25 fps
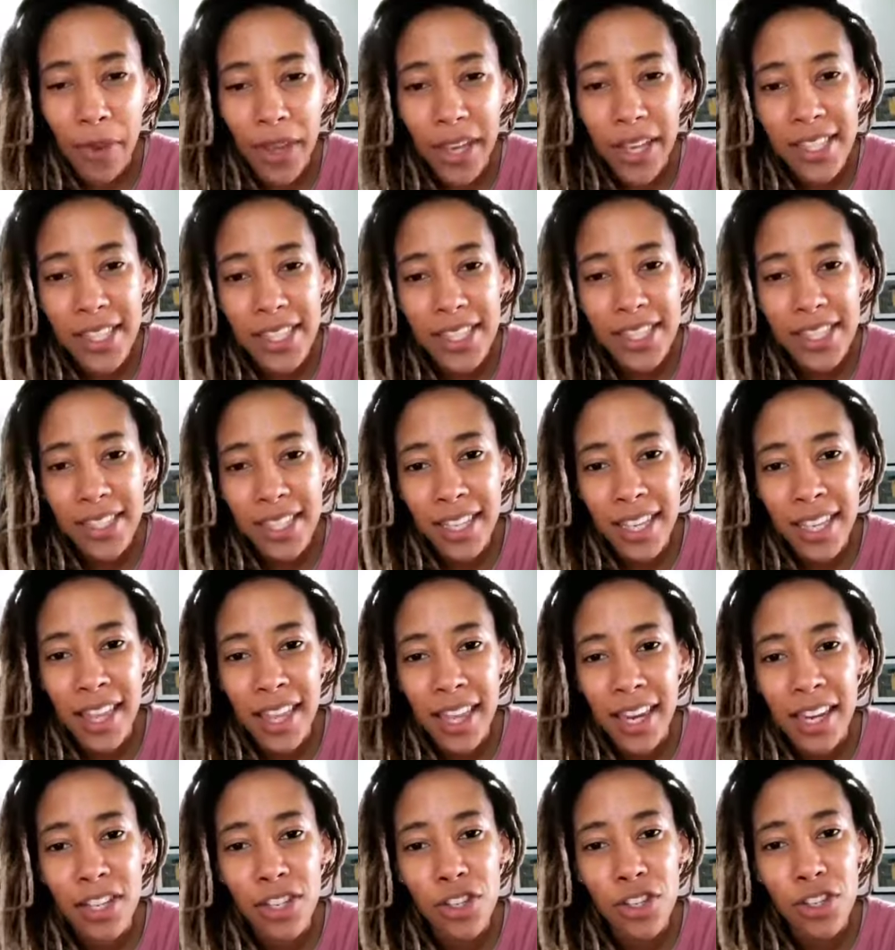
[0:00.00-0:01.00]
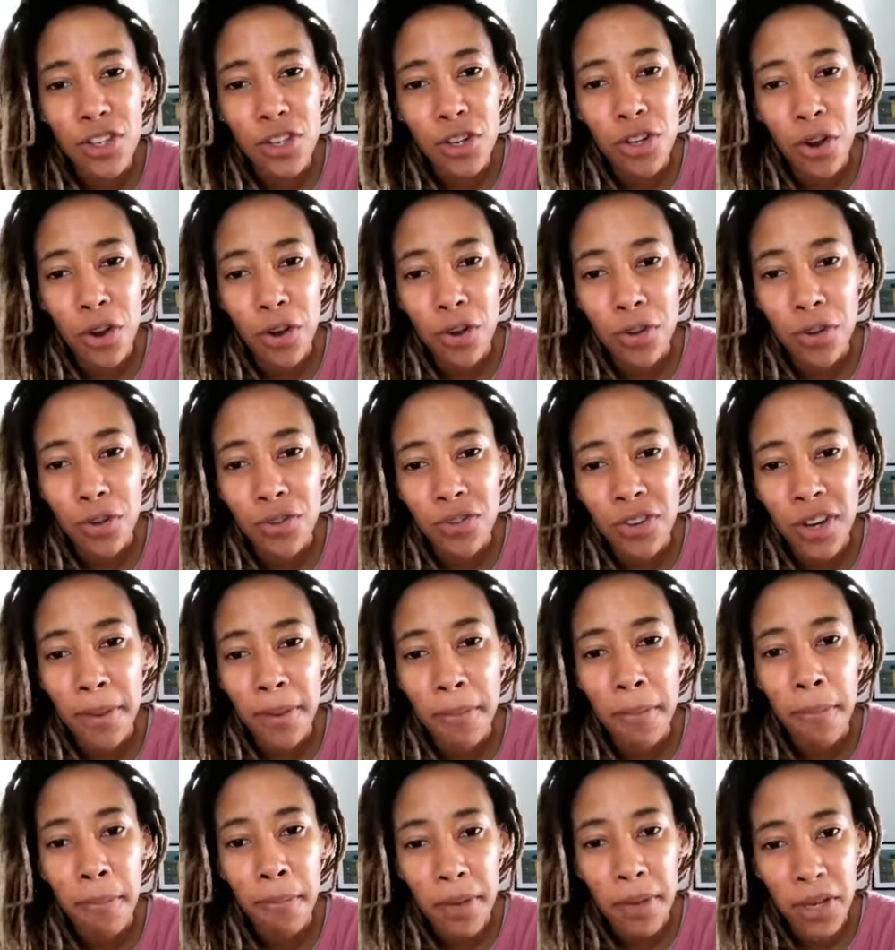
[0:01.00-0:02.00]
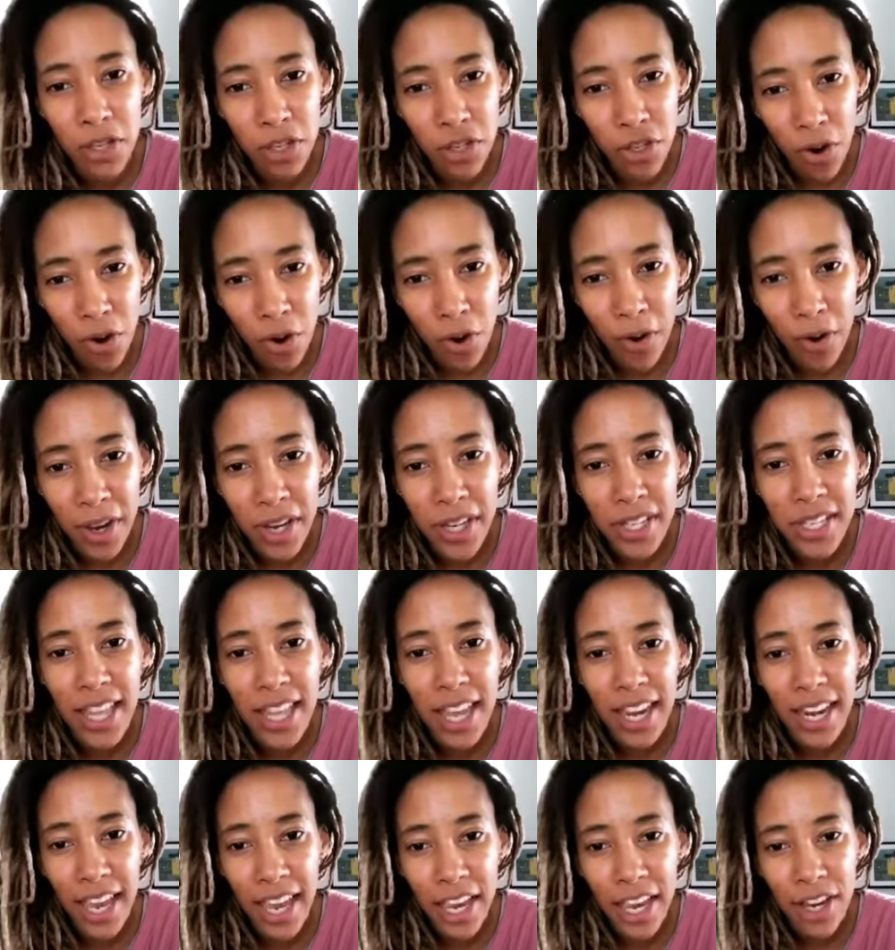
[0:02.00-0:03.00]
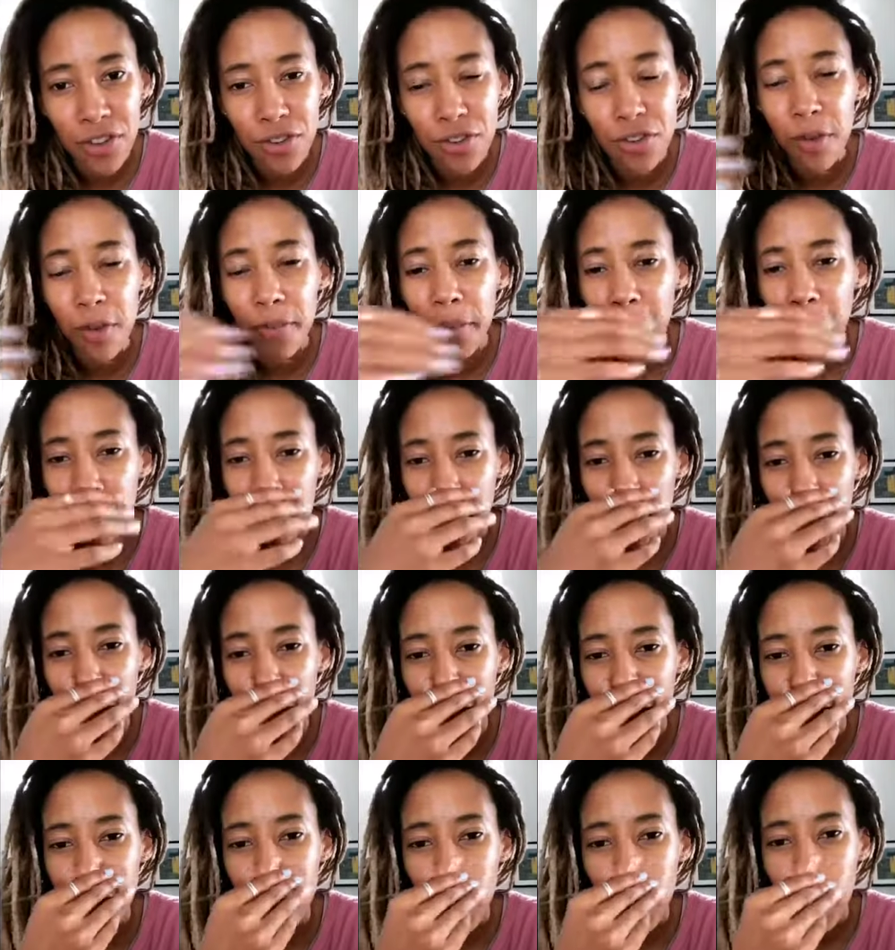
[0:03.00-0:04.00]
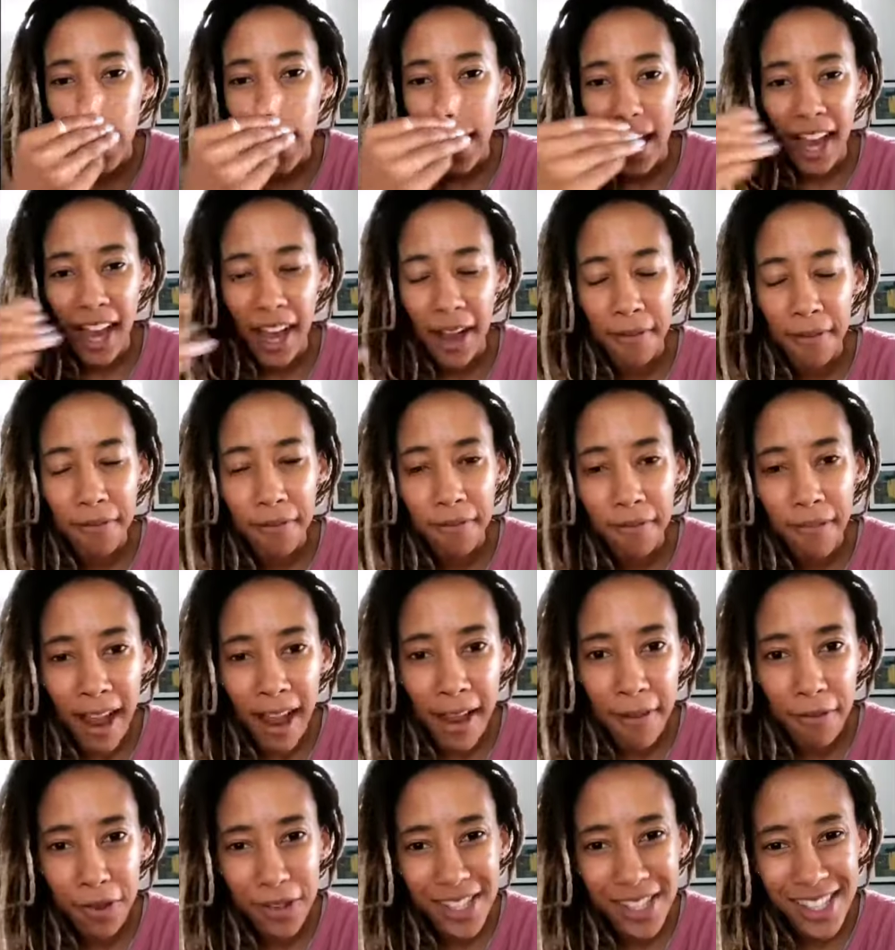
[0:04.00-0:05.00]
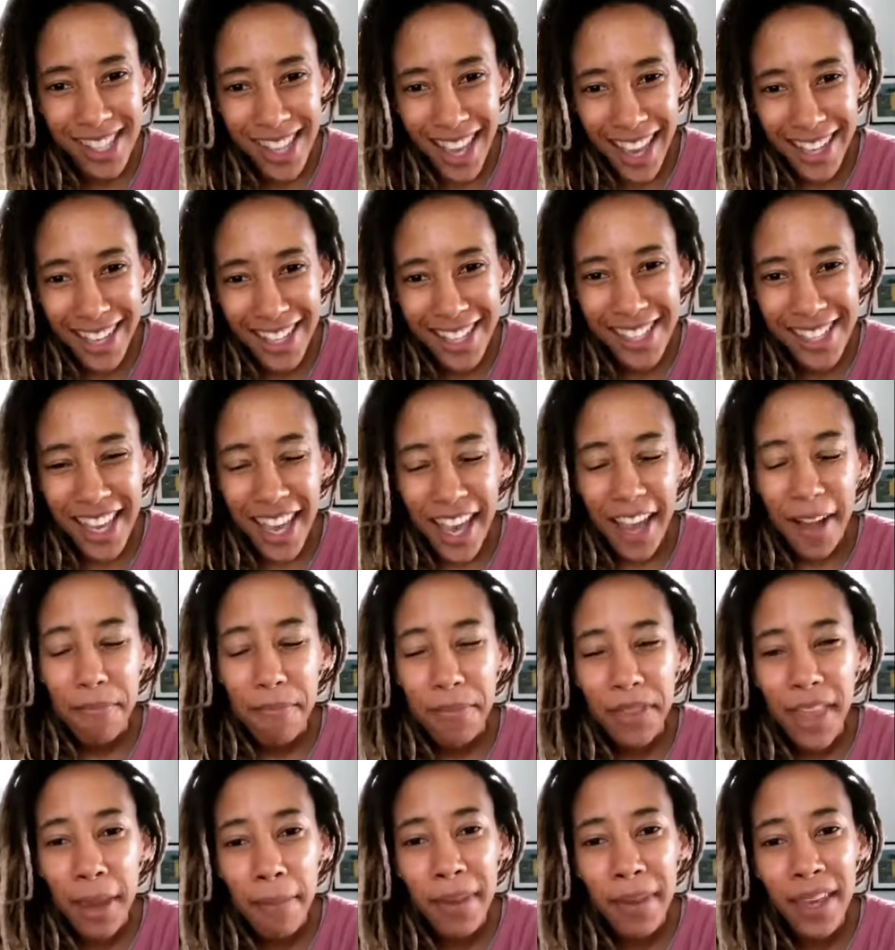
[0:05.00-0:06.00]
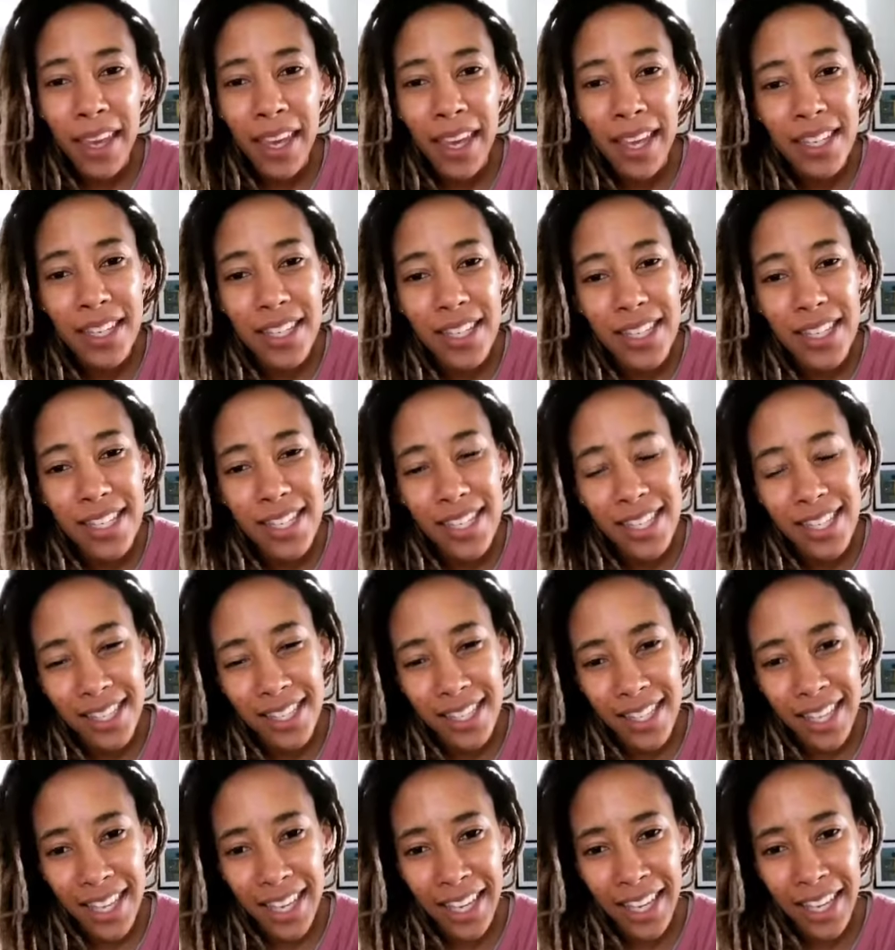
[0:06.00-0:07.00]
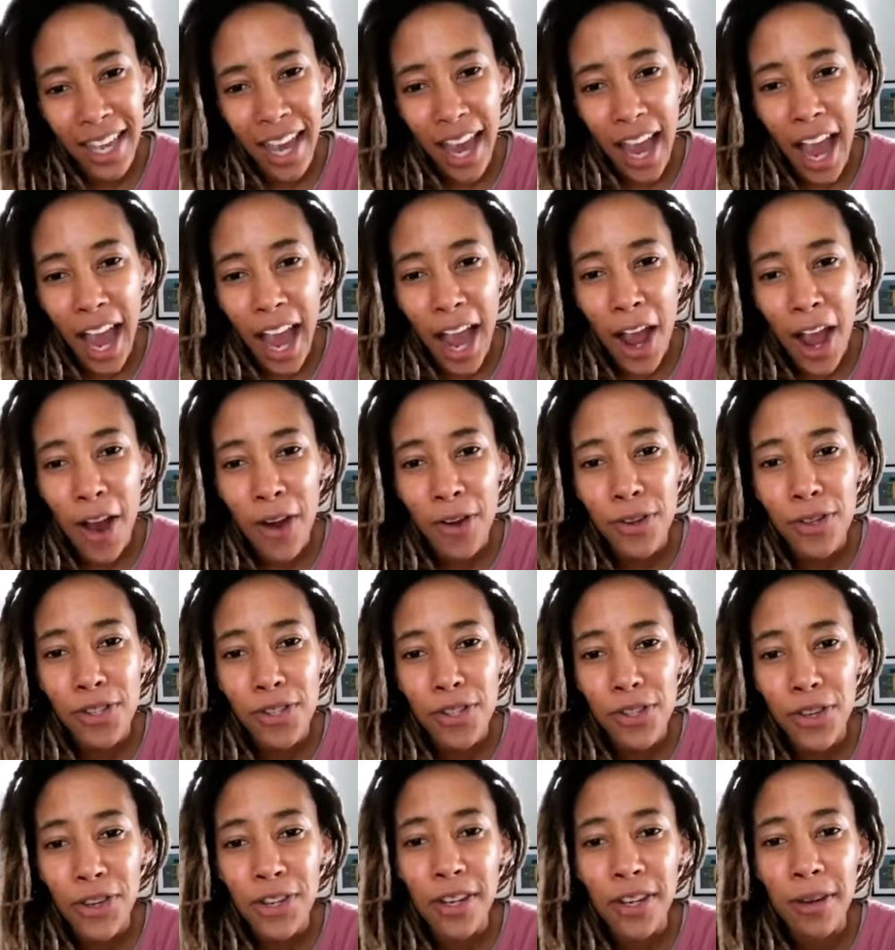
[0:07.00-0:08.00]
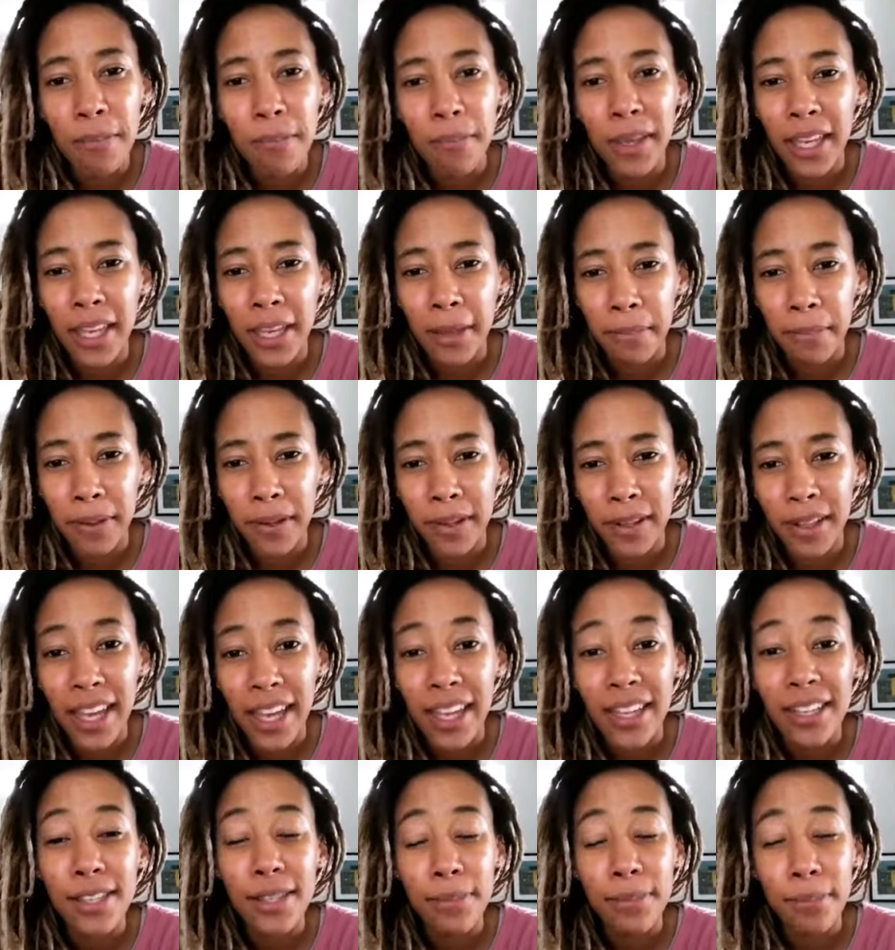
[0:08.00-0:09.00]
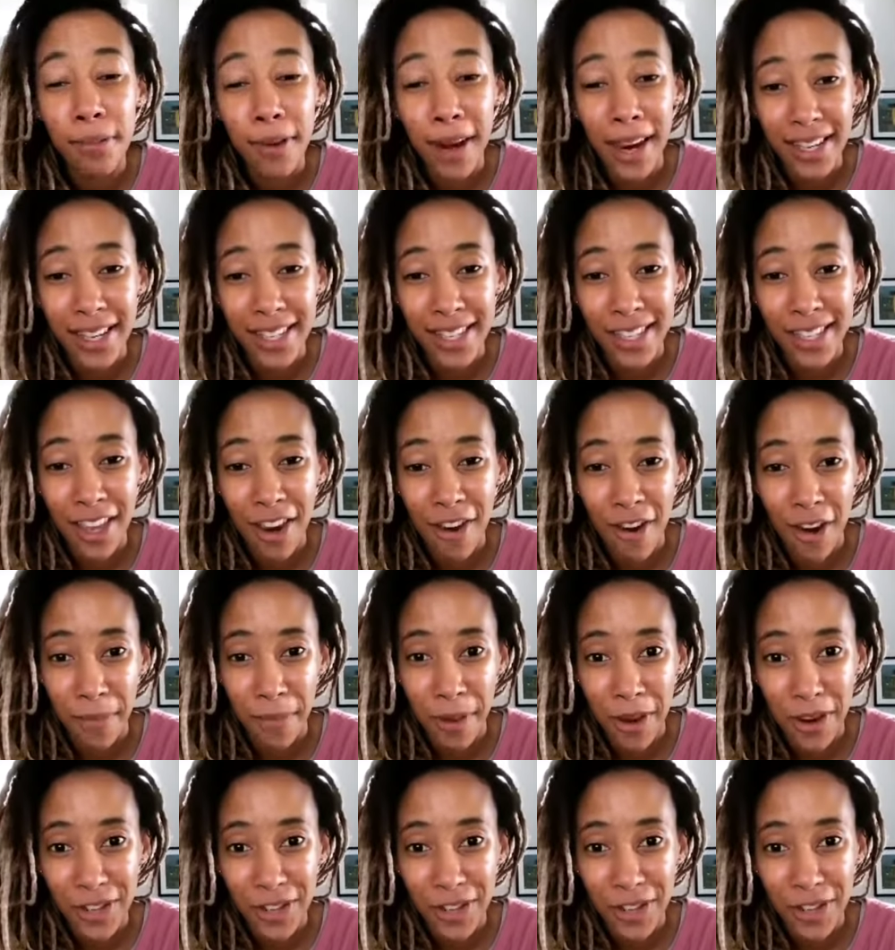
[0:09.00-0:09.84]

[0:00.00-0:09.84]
and we can see that as children mature into that age group of around um, five or six, they begin to see how certain people express their